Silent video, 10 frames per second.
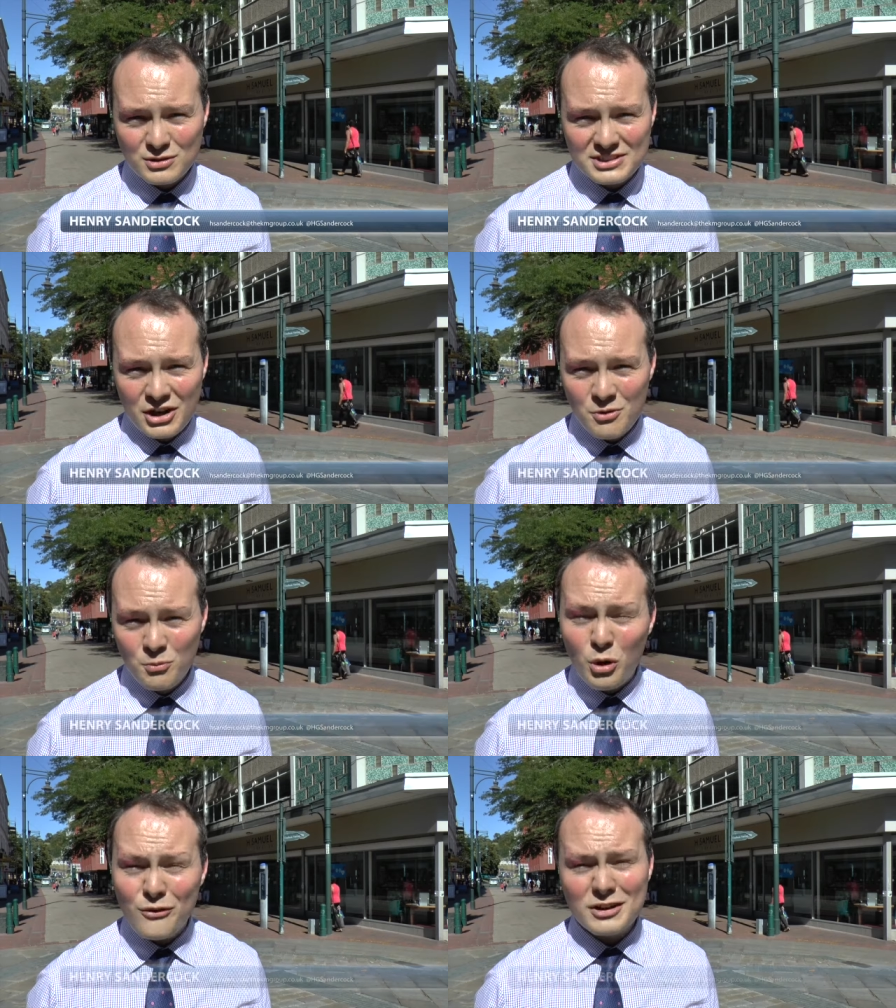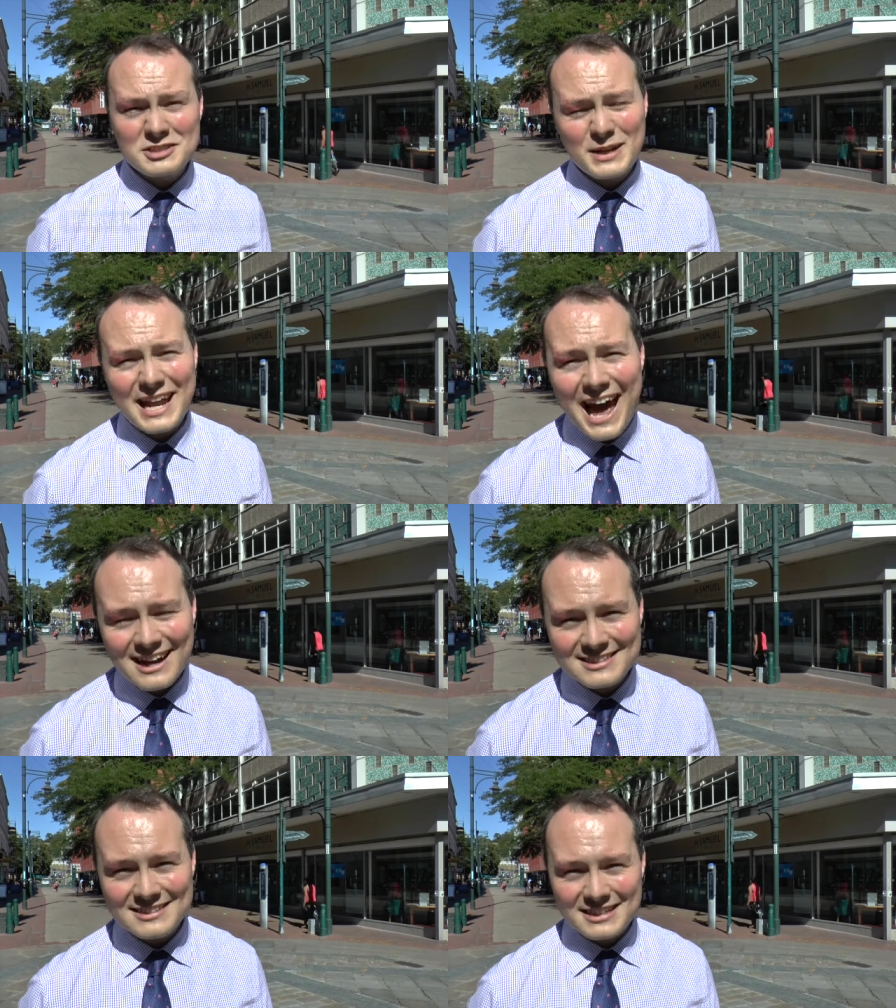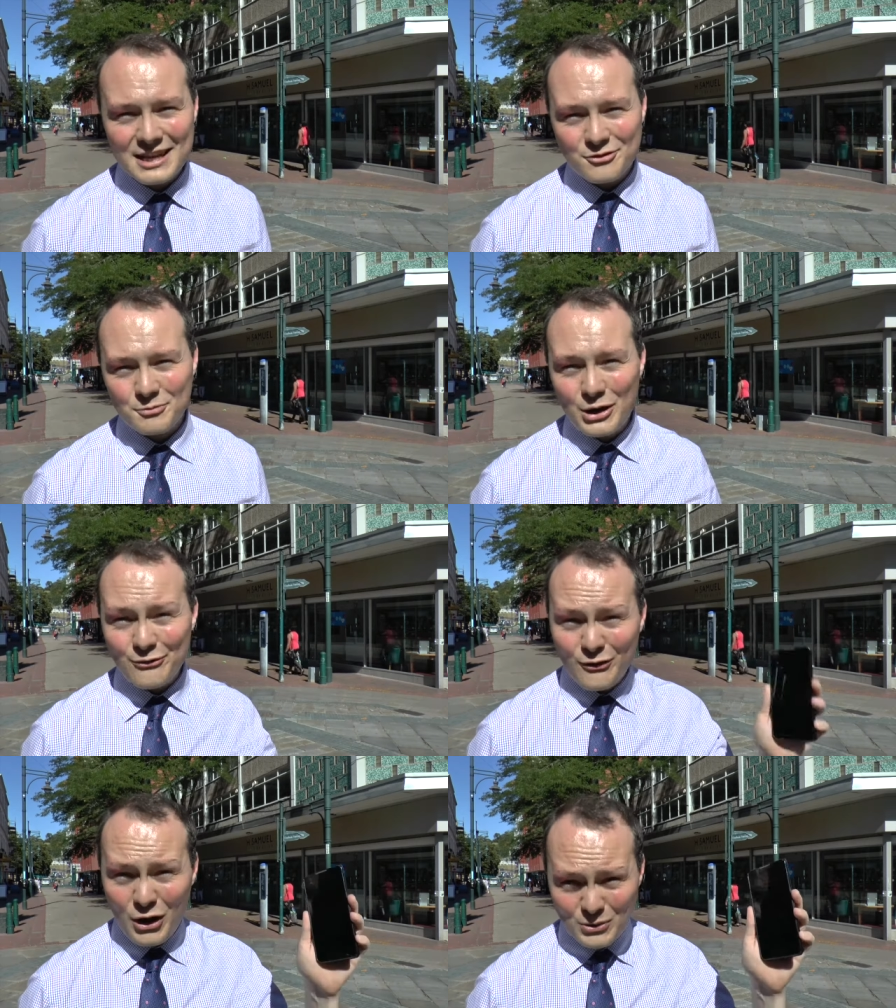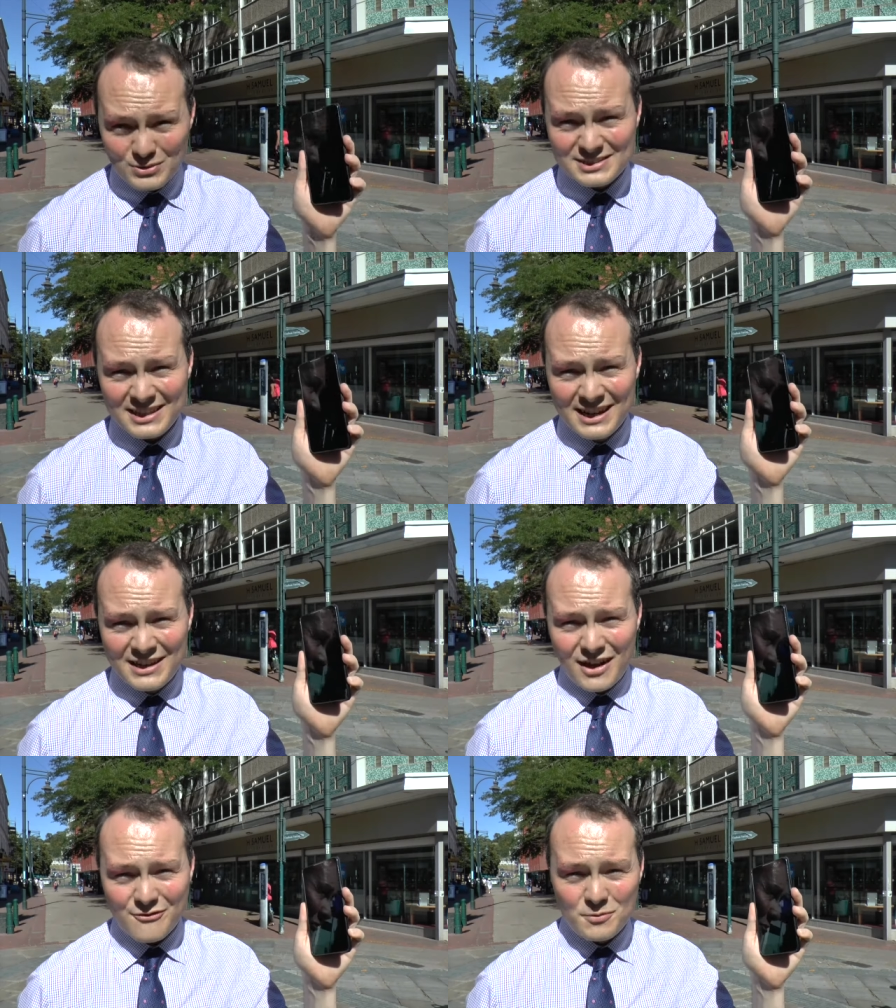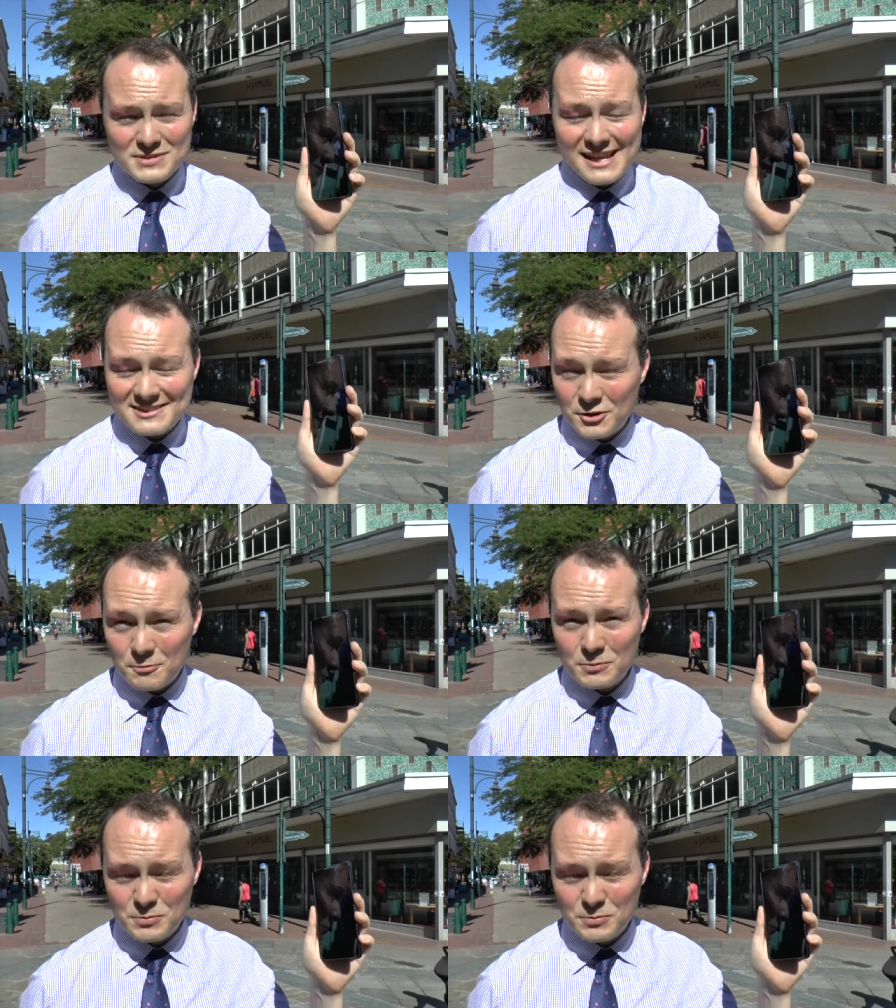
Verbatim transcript: or so, more of us have been accessing it from our phones than from desktop